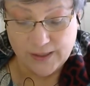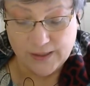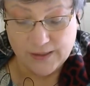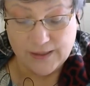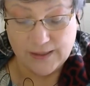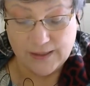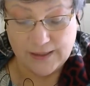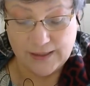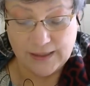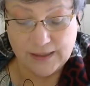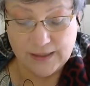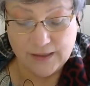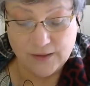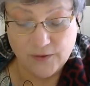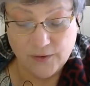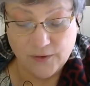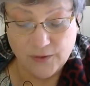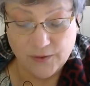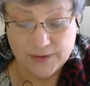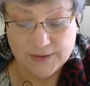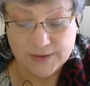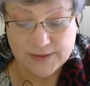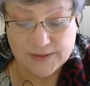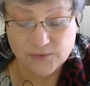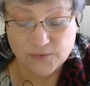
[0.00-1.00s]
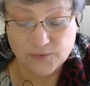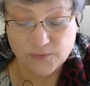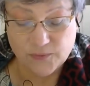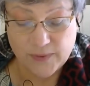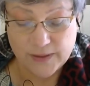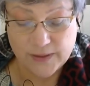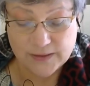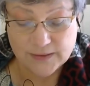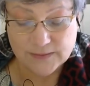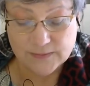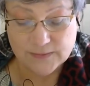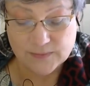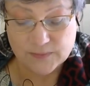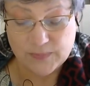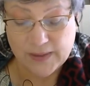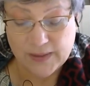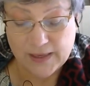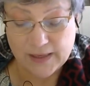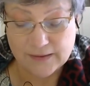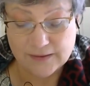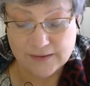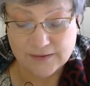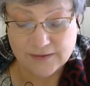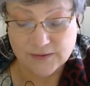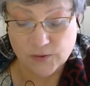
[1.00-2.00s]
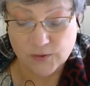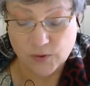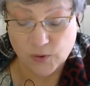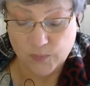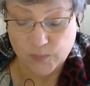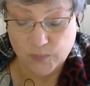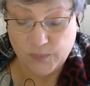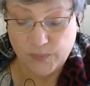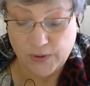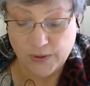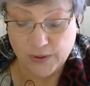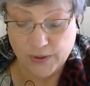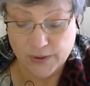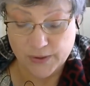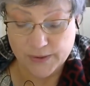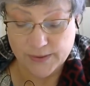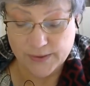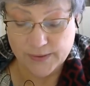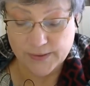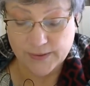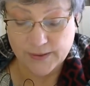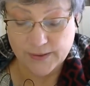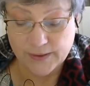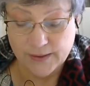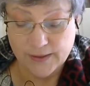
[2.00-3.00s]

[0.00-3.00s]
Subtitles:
The ego is threatened by the soul path.